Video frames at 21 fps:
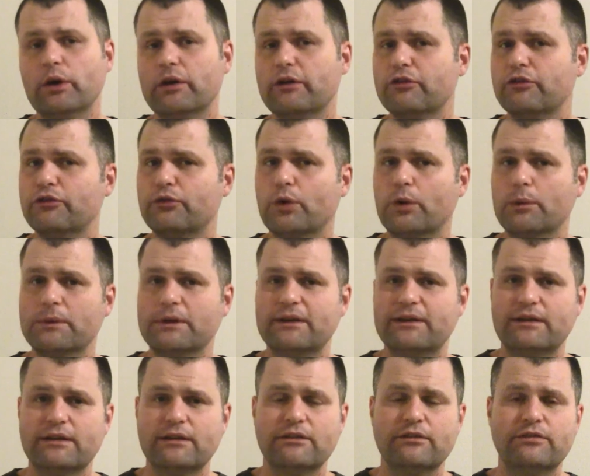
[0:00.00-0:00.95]

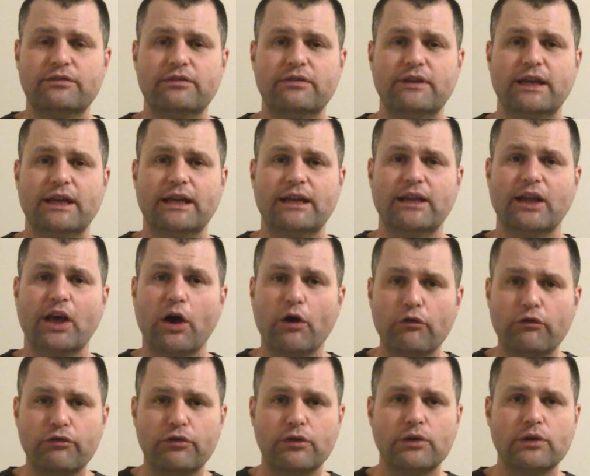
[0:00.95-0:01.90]
informative and
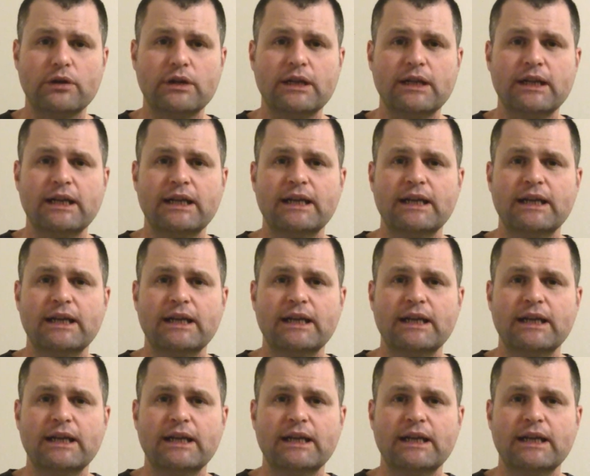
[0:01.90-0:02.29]
helpful.